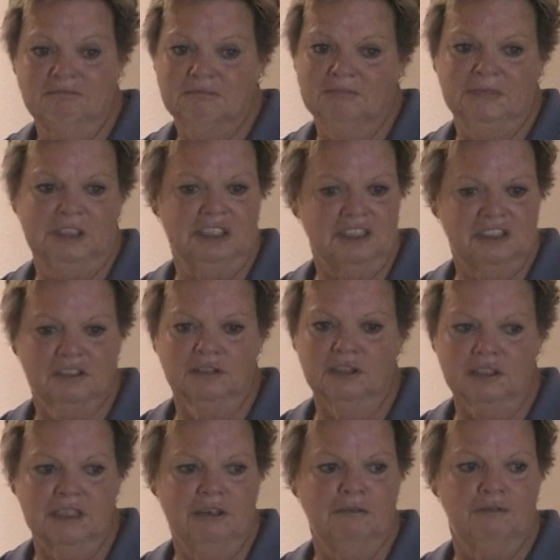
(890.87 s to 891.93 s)
just
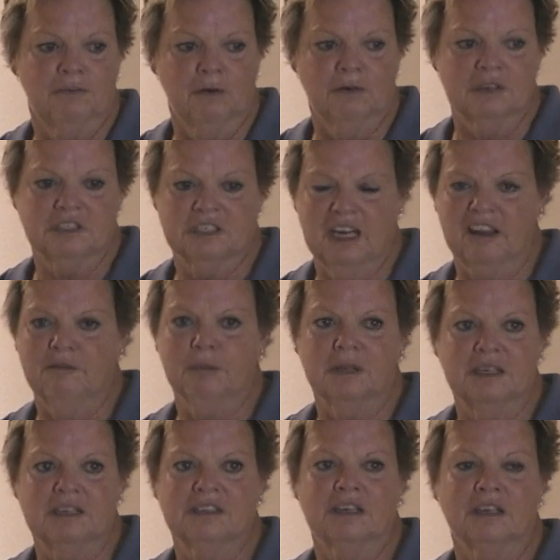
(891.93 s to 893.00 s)
looking for a safe
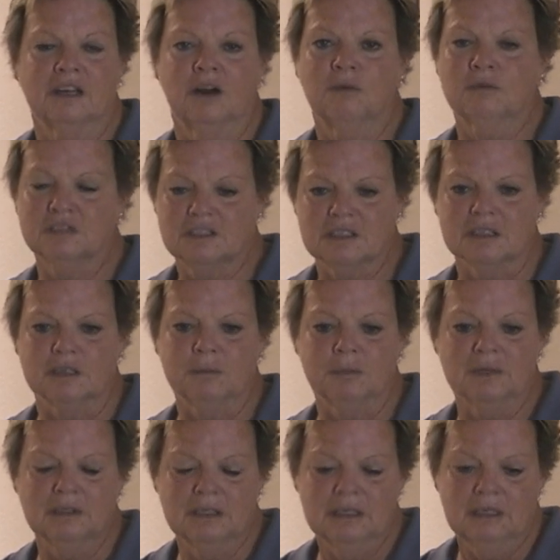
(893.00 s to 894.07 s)
place to go and sleep.
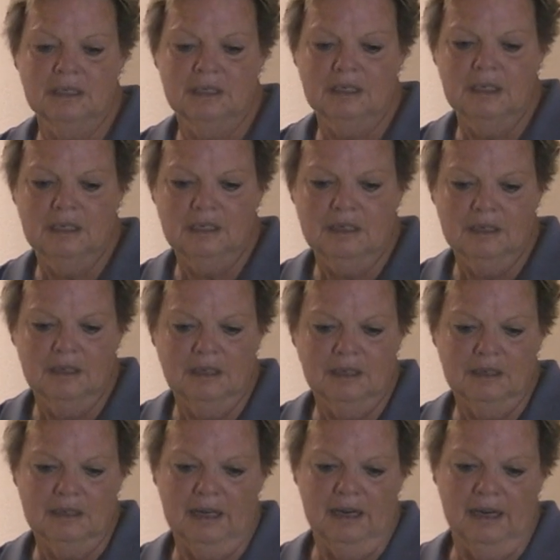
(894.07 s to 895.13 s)

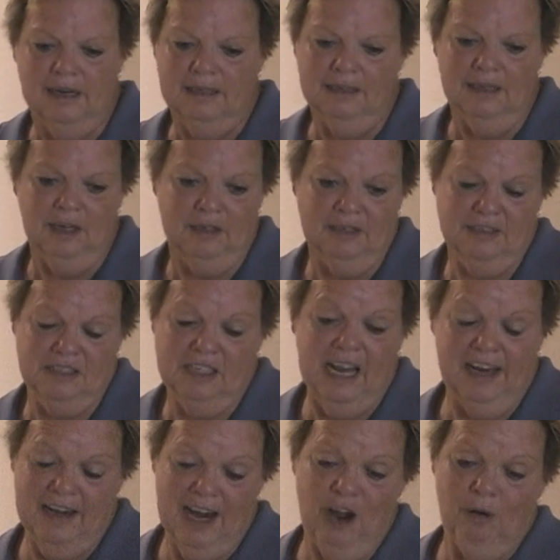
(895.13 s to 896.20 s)
And
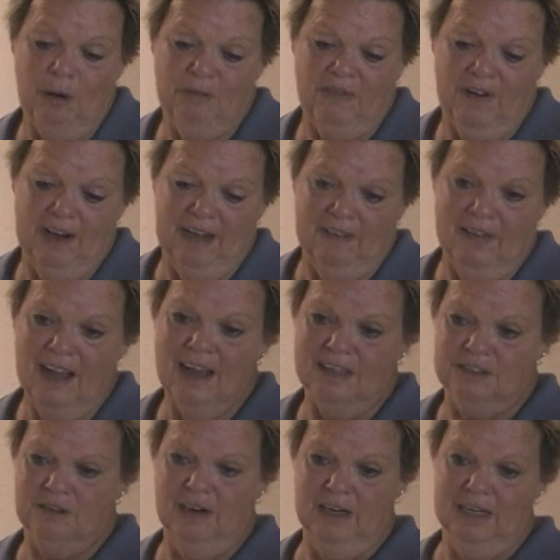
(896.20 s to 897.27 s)
now I'm fighting that,
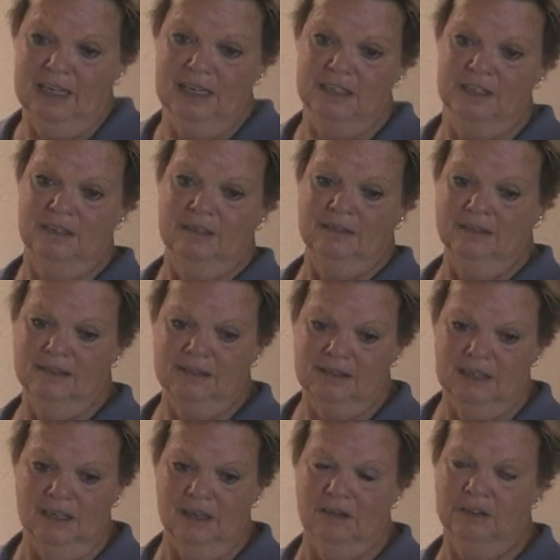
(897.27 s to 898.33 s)
trying to get
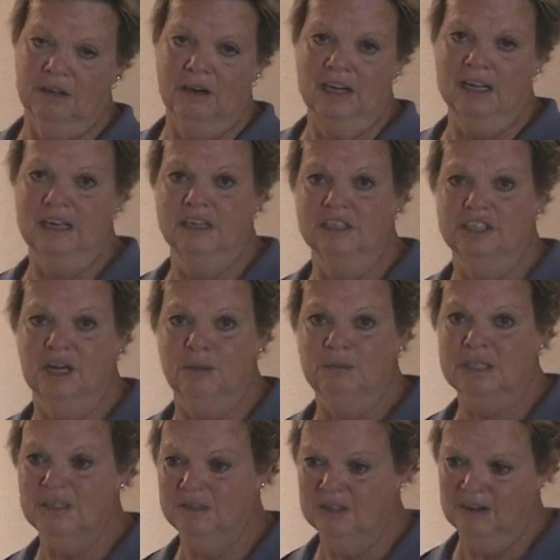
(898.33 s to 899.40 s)
a job
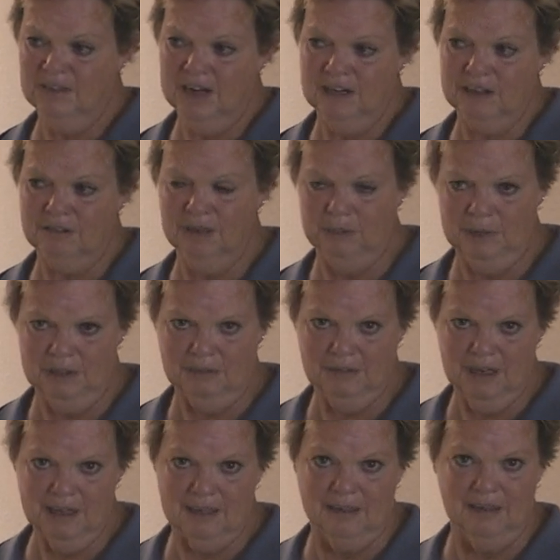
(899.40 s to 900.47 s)
too. I've got a criminal
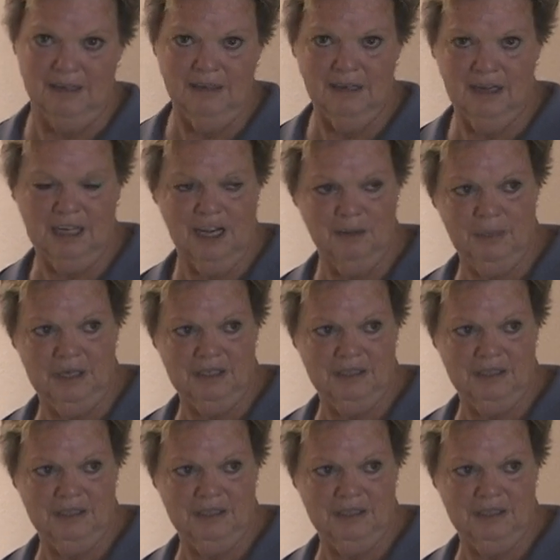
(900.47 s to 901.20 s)
record. I got picked